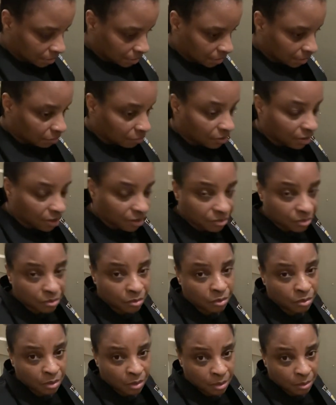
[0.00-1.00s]
They
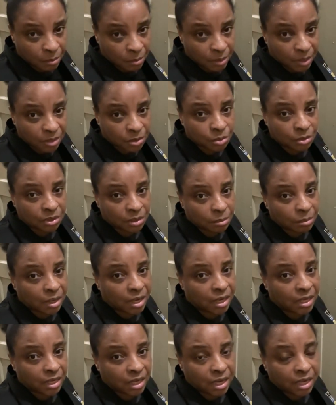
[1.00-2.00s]
rather mess with
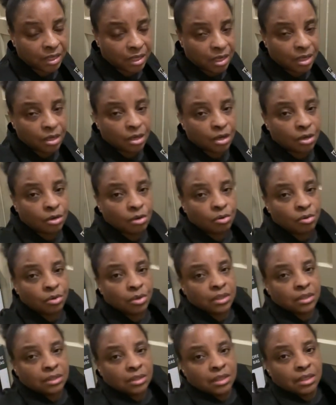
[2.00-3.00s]
somebody that they know
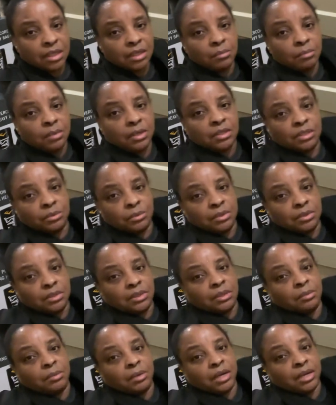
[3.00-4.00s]
instead of messing with
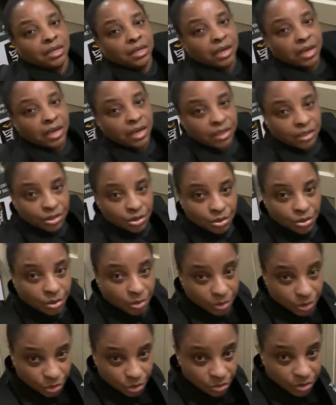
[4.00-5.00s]
somebody that's, you know,
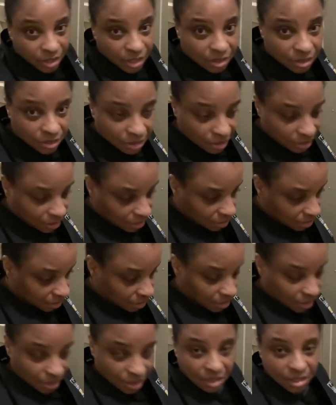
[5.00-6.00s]
a stranger,
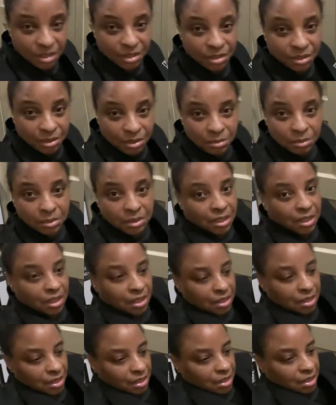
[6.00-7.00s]
you know what I'm
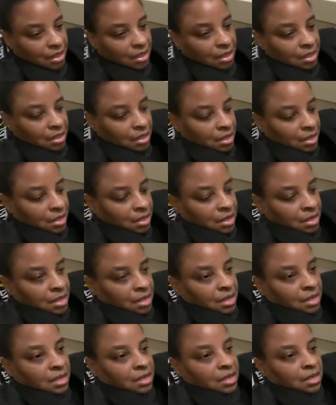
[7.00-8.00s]
saying,
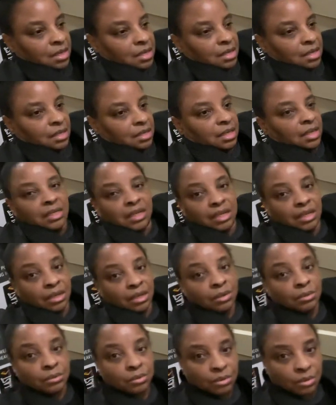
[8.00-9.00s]
that they
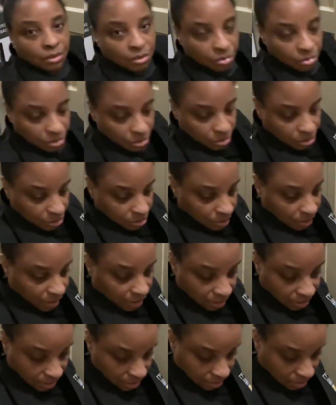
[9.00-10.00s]
don't know,
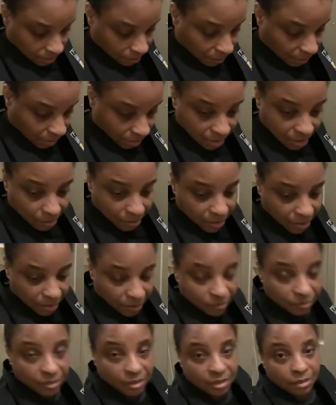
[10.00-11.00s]
that might come
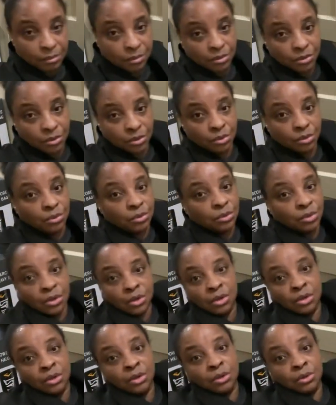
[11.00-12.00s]
after them. So
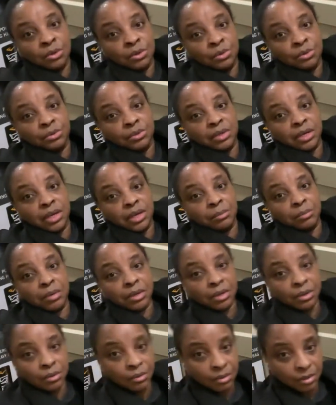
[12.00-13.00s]
who do they
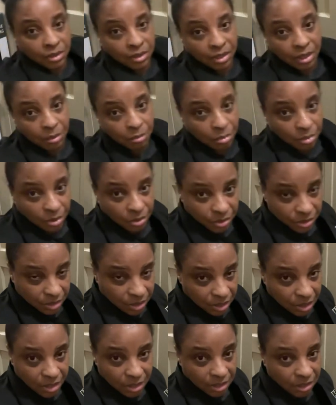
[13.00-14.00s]
pick on? Their brothers
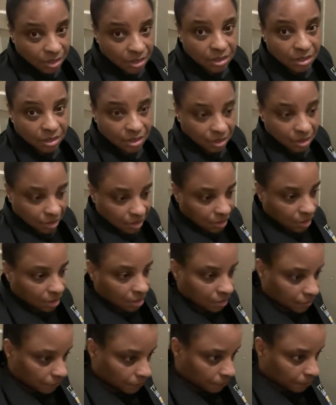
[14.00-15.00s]
and their sisters, you
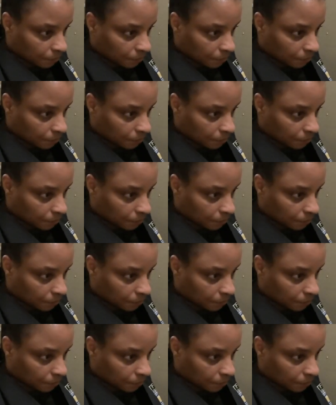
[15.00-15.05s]
know.